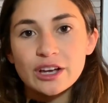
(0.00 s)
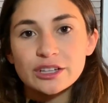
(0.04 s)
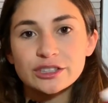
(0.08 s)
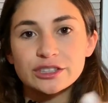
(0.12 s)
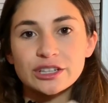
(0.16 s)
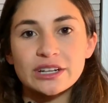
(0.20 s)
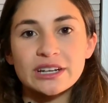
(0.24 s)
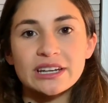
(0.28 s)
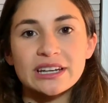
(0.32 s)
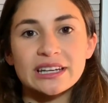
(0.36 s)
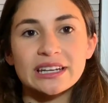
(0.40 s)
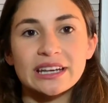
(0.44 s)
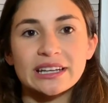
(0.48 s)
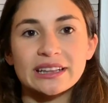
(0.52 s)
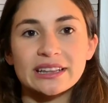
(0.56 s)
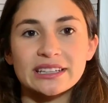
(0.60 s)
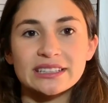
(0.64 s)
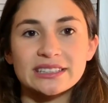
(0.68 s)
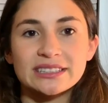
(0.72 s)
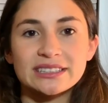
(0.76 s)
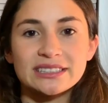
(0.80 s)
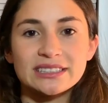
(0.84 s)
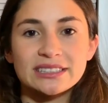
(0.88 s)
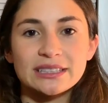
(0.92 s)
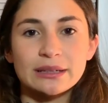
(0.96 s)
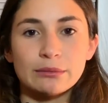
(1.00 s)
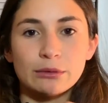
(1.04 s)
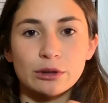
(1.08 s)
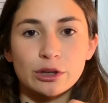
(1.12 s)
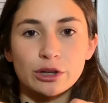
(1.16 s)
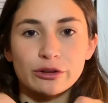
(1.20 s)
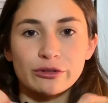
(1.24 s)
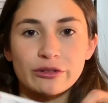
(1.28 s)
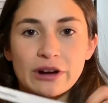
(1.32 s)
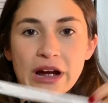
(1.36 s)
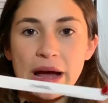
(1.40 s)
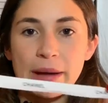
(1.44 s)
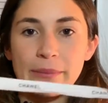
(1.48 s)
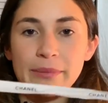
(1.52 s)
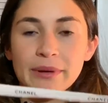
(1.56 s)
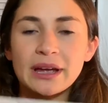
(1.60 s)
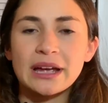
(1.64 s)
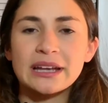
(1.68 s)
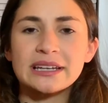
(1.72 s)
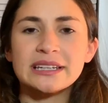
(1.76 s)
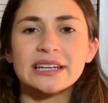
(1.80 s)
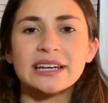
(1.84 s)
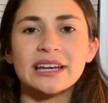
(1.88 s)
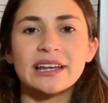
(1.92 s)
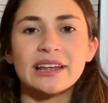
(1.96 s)
So I didn't get this similar wrapping.
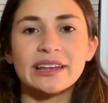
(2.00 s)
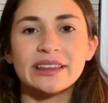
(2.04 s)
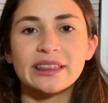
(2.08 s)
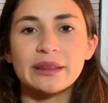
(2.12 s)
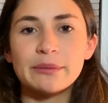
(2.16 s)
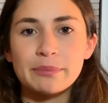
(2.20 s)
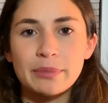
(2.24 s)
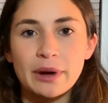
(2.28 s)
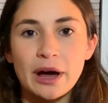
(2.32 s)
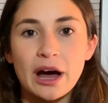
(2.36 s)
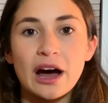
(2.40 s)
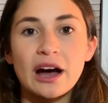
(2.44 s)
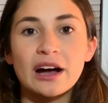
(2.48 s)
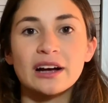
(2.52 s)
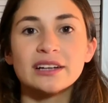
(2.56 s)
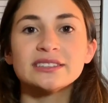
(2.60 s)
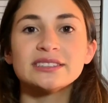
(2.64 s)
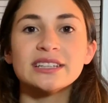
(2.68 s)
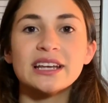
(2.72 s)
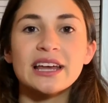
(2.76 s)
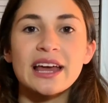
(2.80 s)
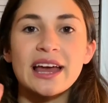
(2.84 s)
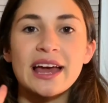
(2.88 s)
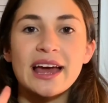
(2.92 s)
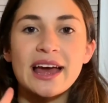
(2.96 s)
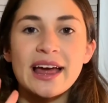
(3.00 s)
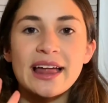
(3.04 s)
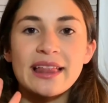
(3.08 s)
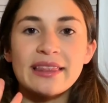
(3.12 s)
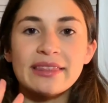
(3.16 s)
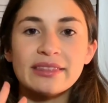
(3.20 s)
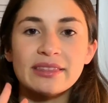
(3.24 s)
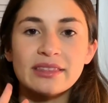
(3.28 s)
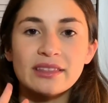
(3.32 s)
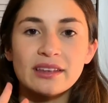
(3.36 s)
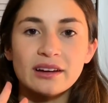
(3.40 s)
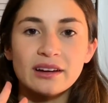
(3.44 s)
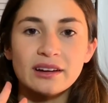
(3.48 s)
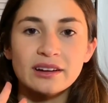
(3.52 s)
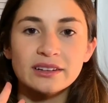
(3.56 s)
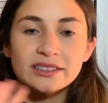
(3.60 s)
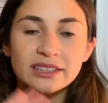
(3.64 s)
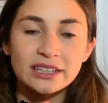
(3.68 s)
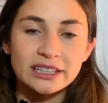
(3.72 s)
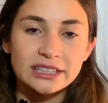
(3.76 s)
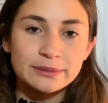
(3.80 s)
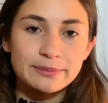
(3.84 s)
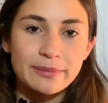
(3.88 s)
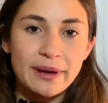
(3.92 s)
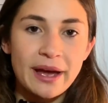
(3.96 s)
I did get like the box and the
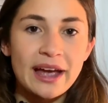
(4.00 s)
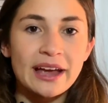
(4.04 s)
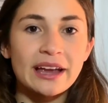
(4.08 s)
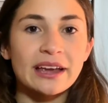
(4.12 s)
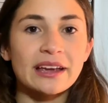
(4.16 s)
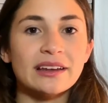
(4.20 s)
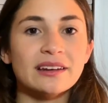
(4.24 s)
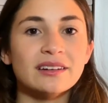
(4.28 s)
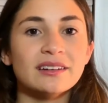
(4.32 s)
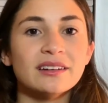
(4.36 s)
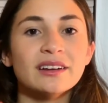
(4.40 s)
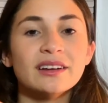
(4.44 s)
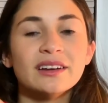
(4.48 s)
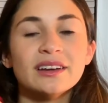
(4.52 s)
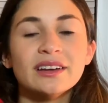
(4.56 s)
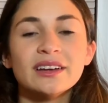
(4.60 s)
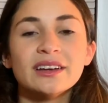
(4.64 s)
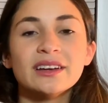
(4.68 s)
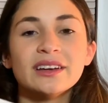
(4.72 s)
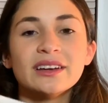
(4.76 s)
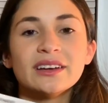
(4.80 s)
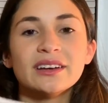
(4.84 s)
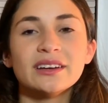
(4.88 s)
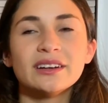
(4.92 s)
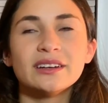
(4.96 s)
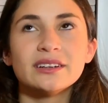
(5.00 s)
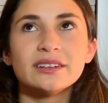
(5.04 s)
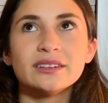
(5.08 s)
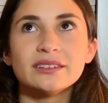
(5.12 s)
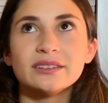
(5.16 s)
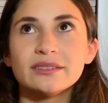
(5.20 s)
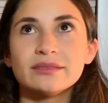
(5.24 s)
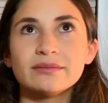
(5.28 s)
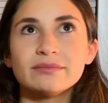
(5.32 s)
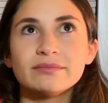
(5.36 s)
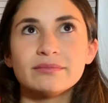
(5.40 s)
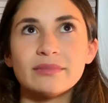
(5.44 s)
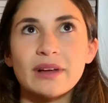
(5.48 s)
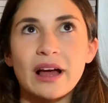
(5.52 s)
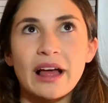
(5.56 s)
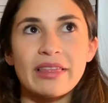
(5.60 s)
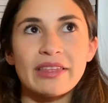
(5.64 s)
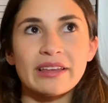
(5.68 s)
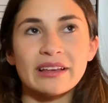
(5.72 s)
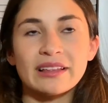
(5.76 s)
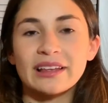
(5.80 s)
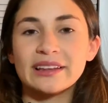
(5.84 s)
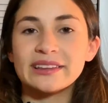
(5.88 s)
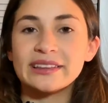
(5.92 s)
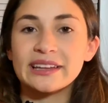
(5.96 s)
dust bag and I
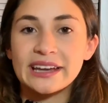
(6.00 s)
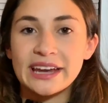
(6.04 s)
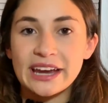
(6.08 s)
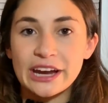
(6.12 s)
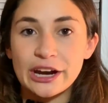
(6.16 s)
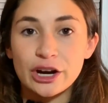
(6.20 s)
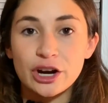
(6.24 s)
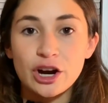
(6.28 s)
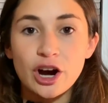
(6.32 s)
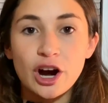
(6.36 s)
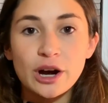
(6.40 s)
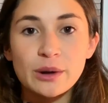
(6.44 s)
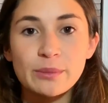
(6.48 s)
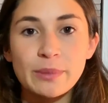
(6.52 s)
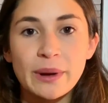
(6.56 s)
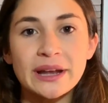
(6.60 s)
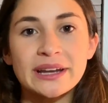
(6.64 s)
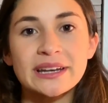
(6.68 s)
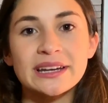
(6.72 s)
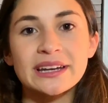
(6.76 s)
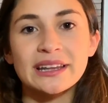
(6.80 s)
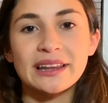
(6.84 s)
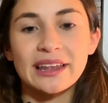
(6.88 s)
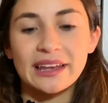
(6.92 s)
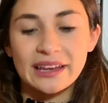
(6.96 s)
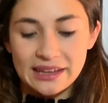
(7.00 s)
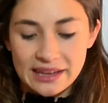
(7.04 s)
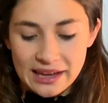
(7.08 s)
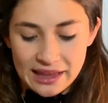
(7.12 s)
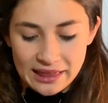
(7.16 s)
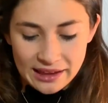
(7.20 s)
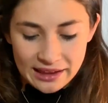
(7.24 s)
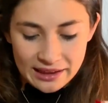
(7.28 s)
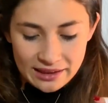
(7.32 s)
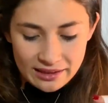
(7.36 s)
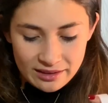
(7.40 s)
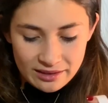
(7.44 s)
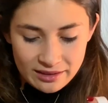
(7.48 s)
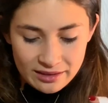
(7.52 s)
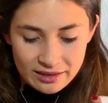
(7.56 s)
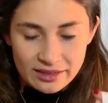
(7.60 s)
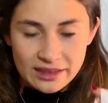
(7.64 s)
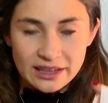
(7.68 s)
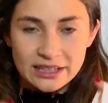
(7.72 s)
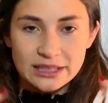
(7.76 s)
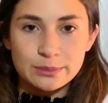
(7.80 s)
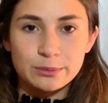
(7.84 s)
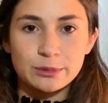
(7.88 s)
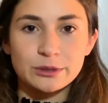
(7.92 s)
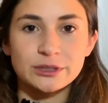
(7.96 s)
think like the care card, but I didn't like get like
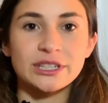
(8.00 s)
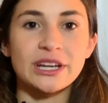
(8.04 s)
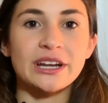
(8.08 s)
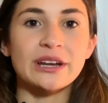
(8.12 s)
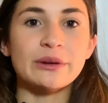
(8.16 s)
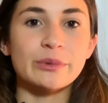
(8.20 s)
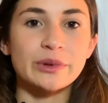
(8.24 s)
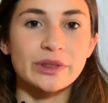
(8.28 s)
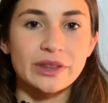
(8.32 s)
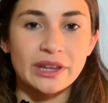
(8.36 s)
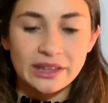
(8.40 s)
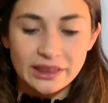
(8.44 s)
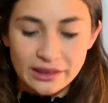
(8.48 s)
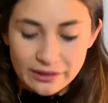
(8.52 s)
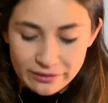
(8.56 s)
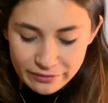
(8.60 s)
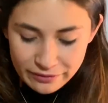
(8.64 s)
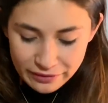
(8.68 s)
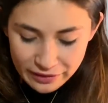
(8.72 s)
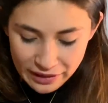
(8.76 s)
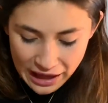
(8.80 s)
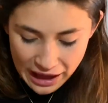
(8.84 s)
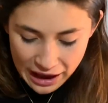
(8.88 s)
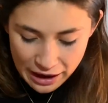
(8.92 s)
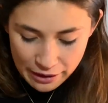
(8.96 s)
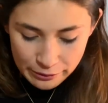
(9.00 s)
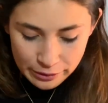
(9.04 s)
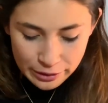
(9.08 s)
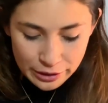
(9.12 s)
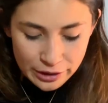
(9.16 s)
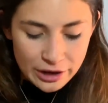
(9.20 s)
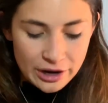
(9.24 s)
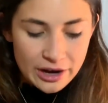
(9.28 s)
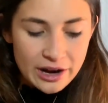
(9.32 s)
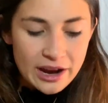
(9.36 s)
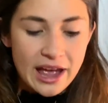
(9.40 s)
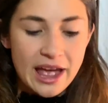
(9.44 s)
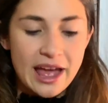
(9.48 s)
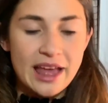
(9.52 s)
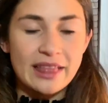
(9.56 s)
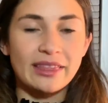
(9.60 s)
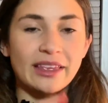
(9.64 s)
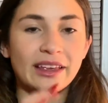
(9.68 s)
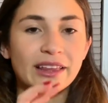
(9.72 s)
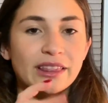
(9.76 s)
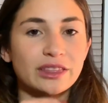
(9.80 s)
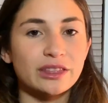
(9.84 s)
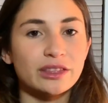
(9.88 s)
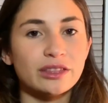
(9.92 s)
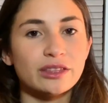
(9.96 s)
this presented with like the flower and
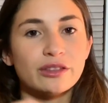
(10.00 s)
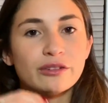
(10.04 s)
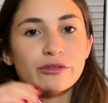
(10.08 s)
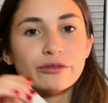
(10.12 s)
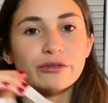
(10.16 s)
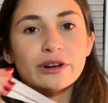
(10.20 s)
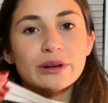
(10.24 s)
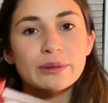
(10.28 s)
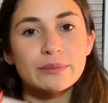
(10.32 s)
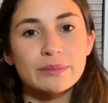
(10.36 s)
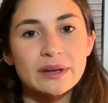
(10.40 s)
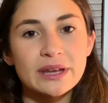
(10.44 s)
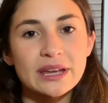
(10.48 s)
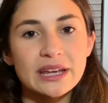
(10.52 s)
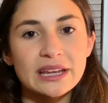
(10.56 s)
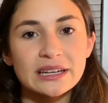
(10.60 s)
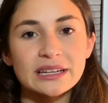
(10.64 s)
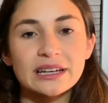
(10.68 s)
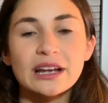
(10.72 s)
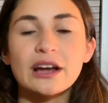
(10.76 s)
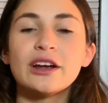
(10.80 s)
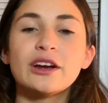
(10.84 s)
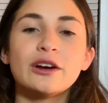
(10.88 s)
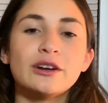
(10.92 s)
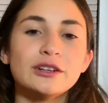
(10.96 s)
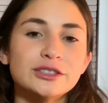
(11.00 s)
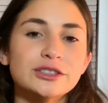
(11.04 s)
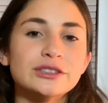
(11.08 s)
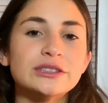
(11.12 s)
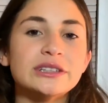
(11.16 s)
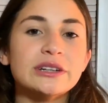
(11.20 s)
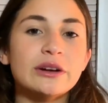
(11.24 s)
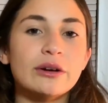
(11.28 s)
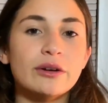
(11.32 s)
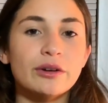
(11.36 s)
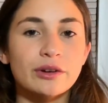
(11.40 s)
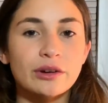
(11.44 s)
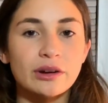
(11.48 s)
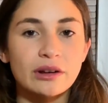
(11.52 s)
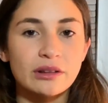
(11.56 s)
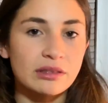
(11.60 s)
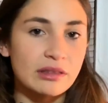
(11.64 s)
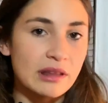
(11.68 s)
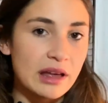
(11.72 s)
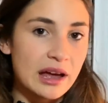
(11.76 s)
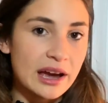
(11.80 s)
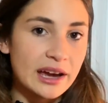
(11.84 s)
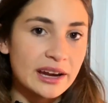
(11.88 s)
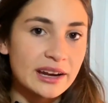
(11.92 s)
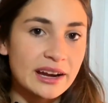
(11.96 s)
like the ribbon. I also did order
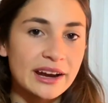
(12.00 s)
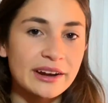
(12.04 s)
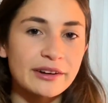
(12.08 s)
online.